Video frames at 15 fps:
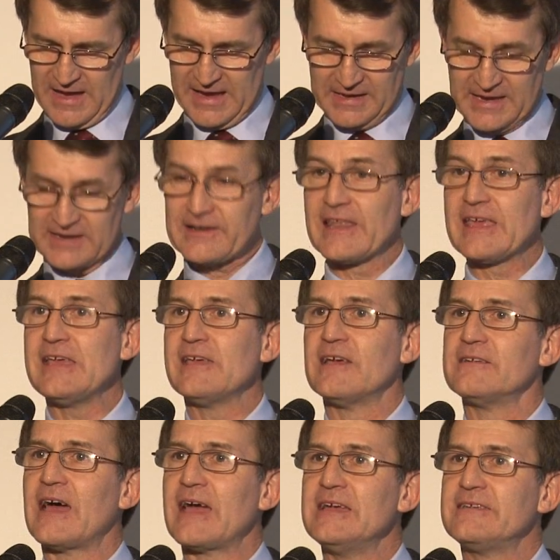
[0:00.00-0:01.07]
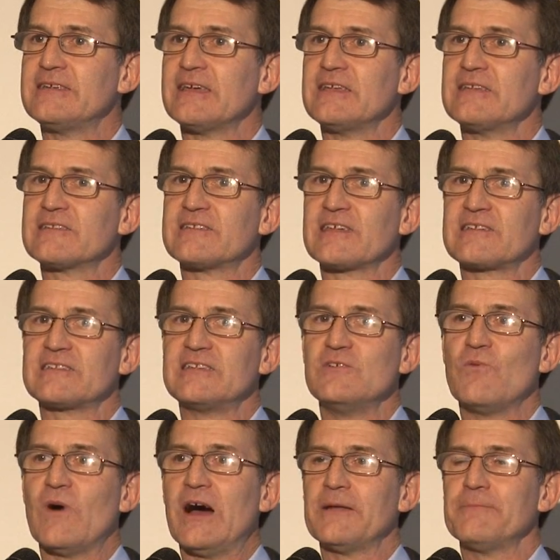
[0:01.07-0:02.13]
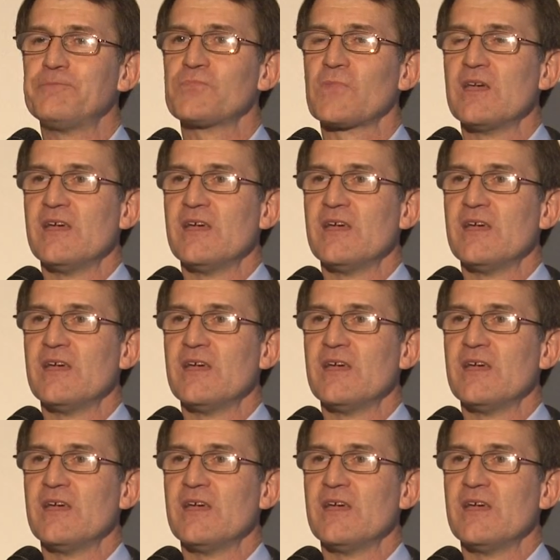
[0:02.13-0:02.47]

in Italy in 1861,